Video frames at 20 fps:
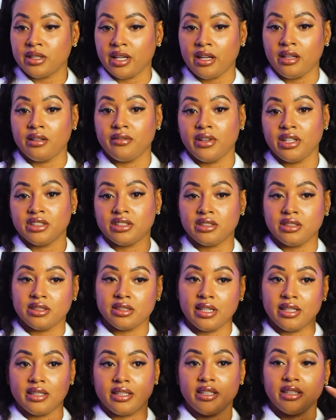The elevation is
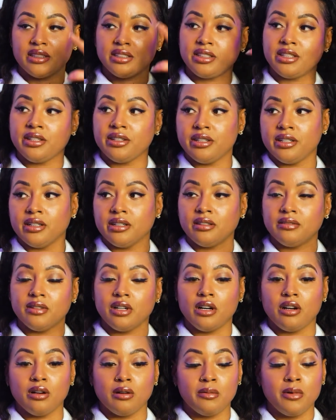like the exterior of the
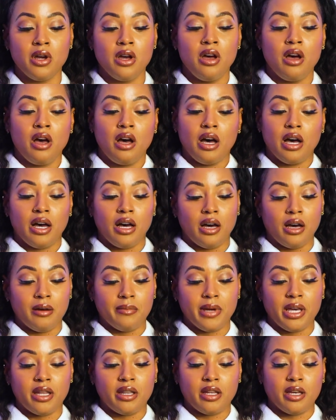home,
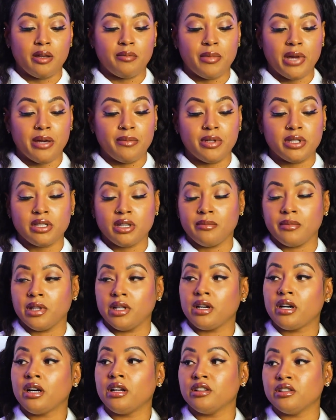and then maybe some of
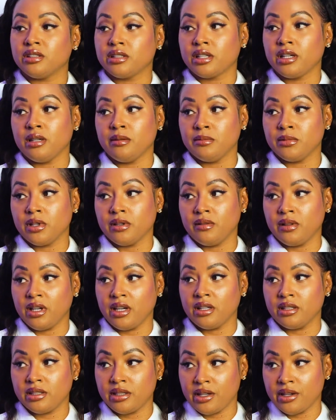the color schemes of the
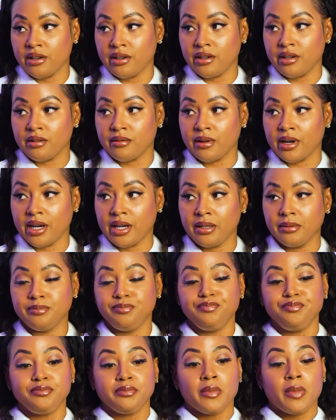interior, right?
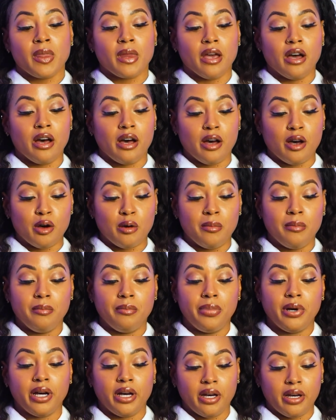
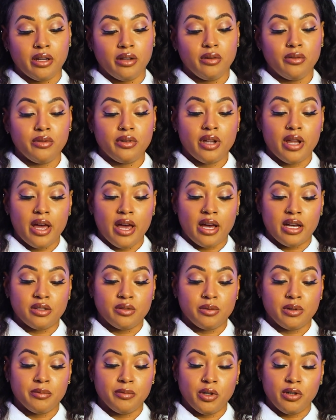But
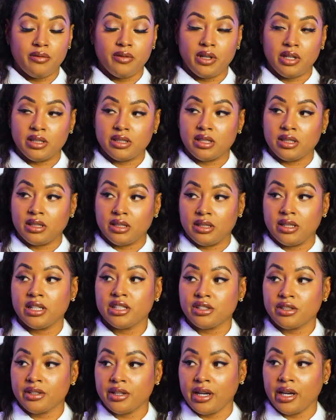as we're moving into the
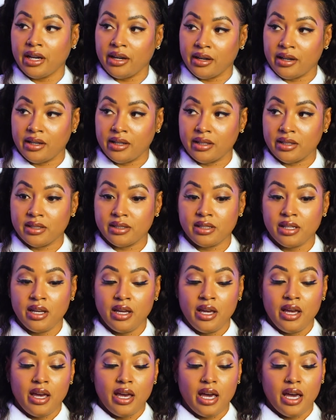luxury areas,
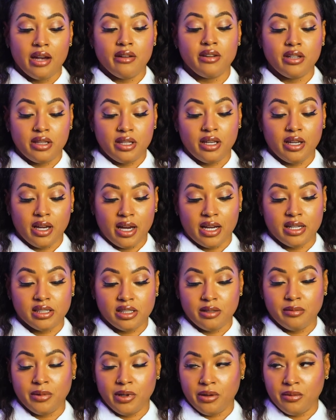everything has
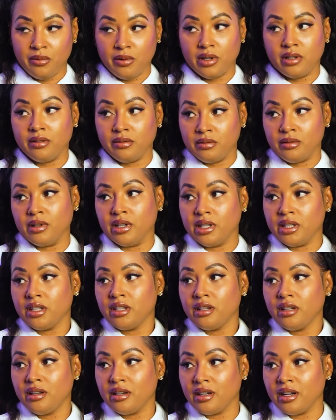to be one of one.
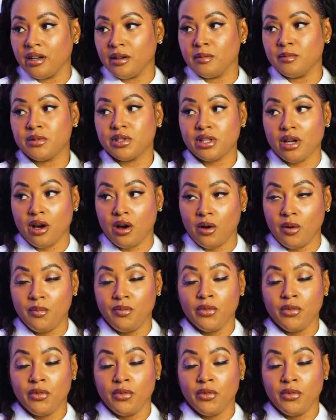So